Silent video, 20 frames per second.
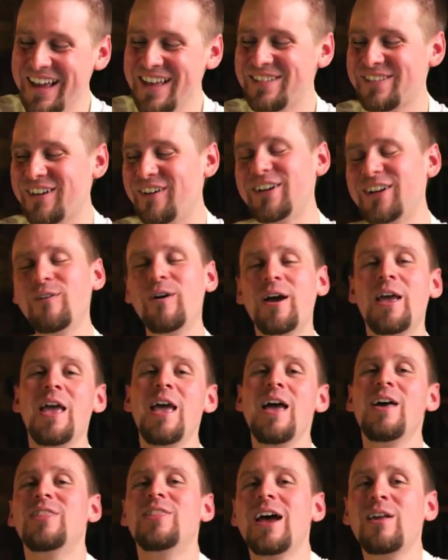So anyway,
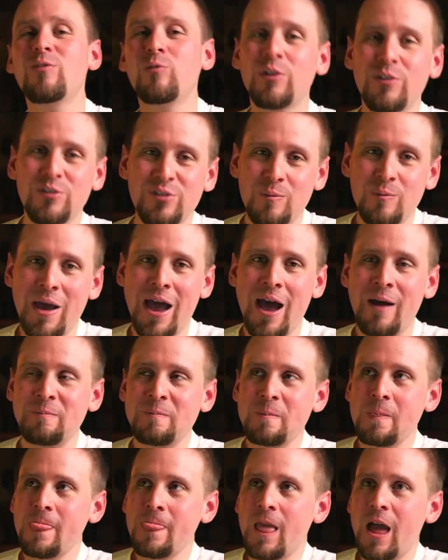that's what it's about.
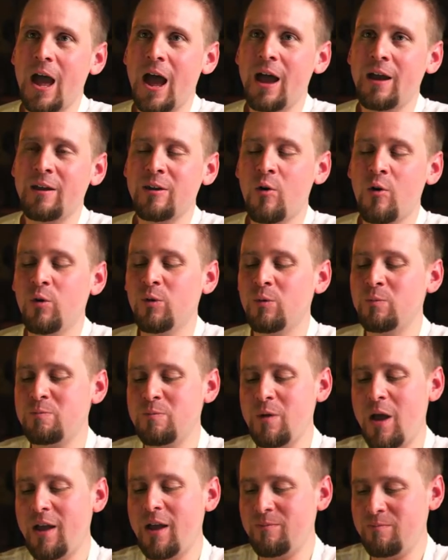I uh, go
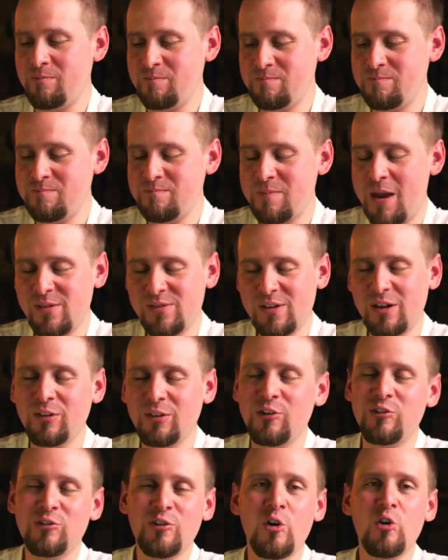I
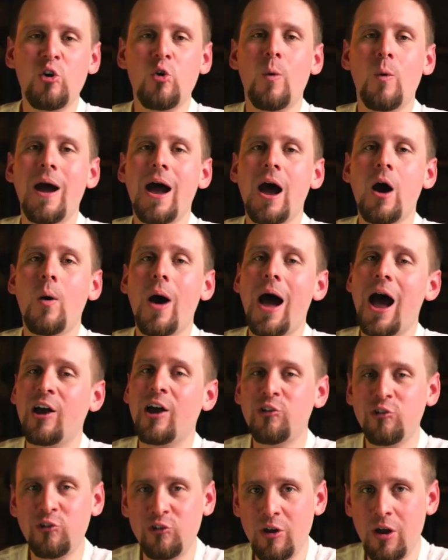basically show you how I
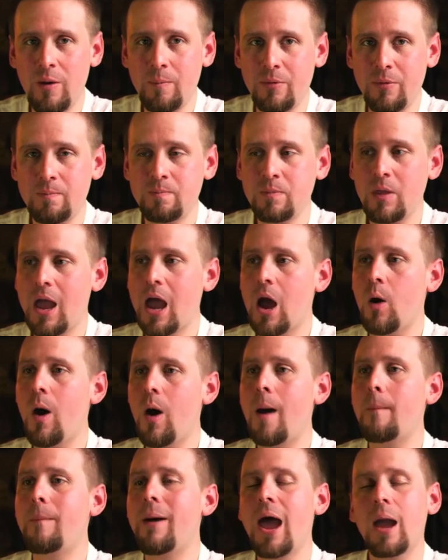ship, how
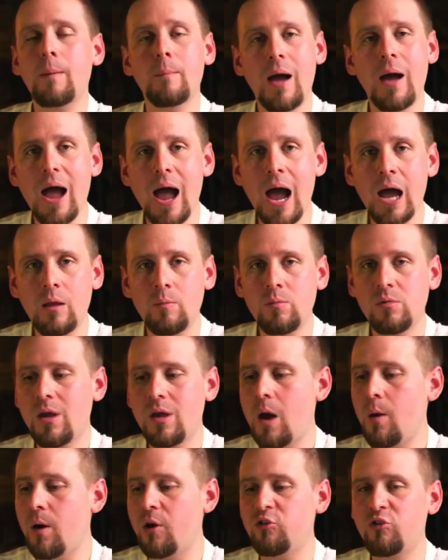I pack my items,
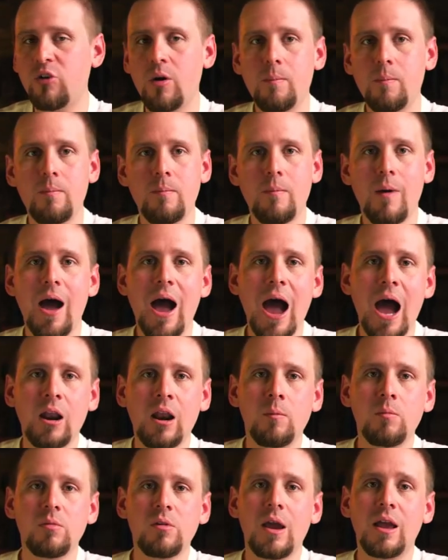how I ship my
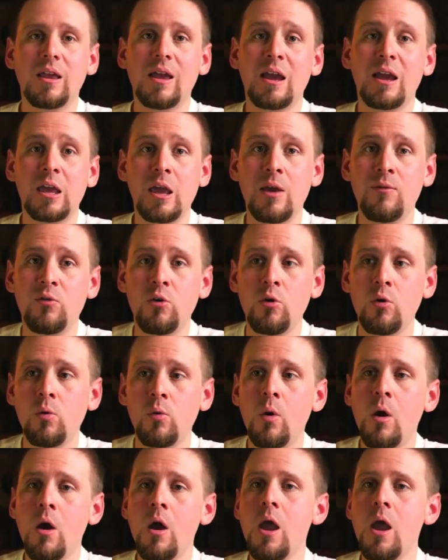items, and I give you